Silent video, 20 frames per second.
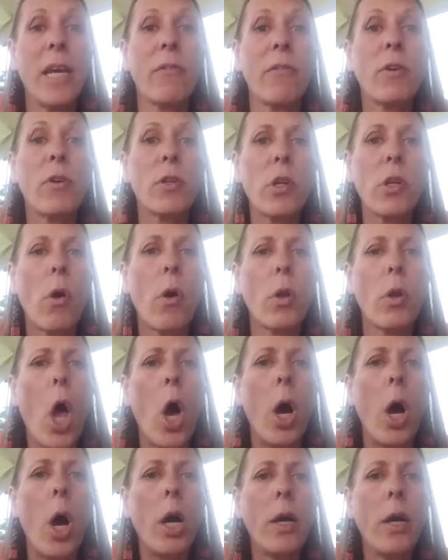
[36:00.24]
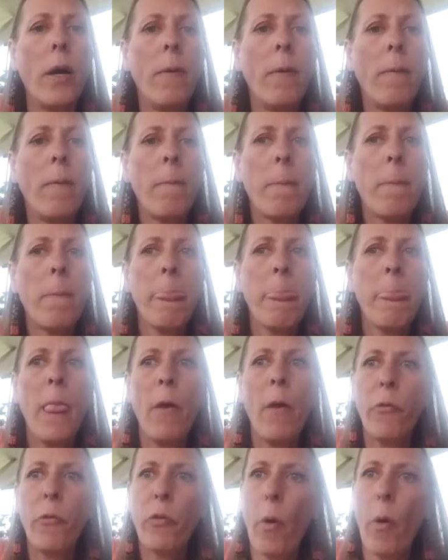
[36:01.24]
for so long.
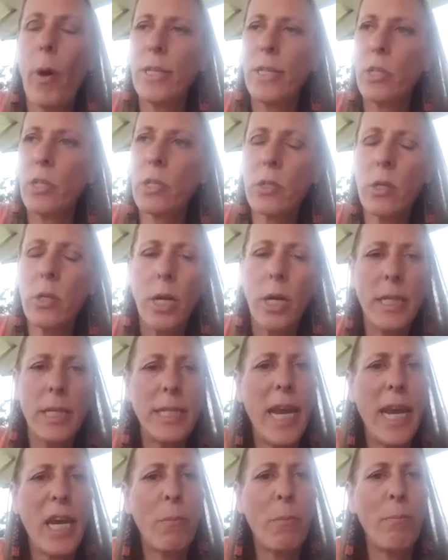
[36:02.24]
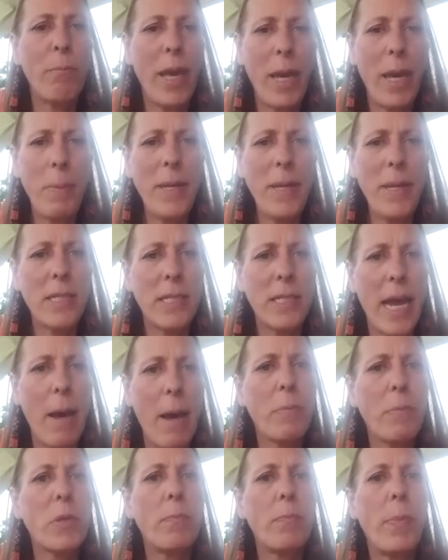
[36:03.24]
So I just started taking baby
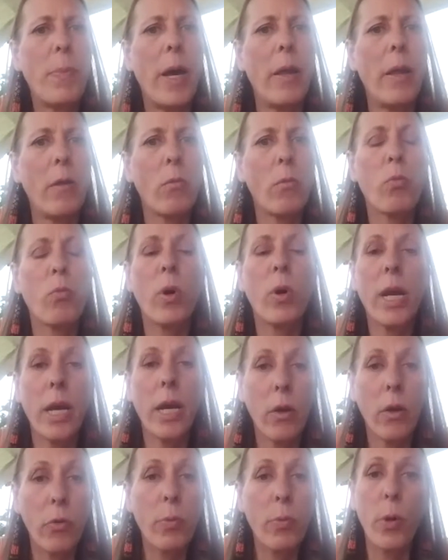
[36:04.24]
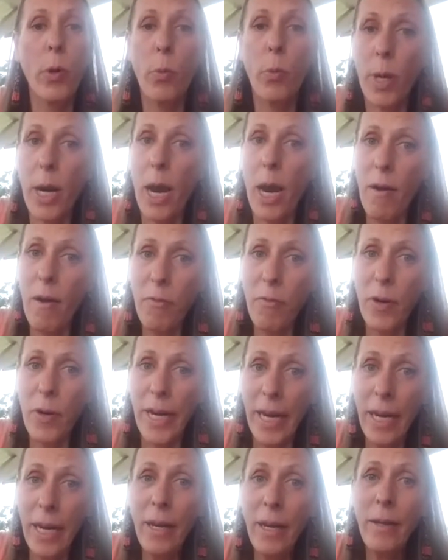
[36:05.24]
steps. But through
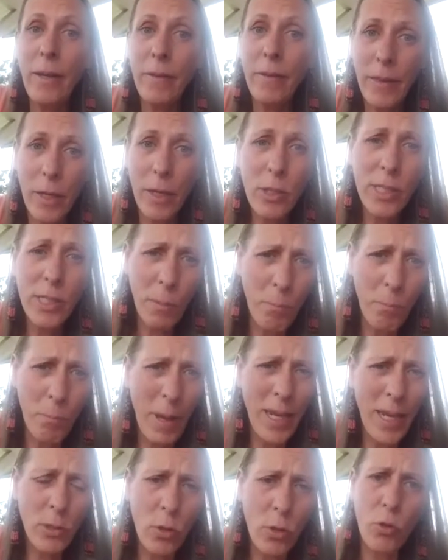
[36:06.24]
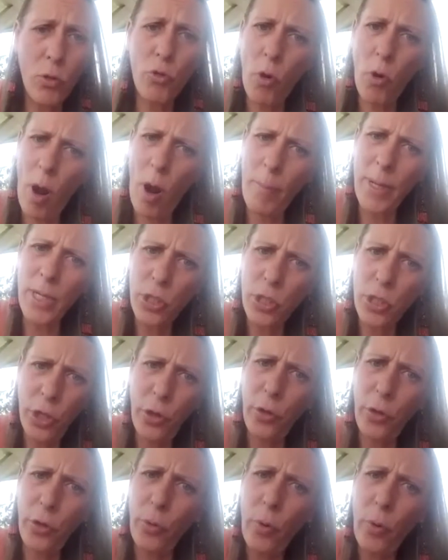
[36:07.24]
recovery, there's some mental trauma
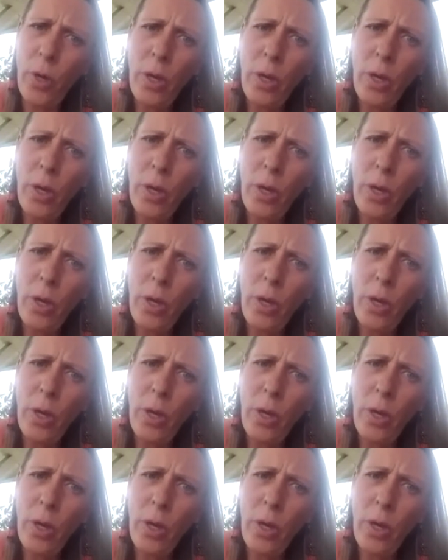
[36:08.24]
too,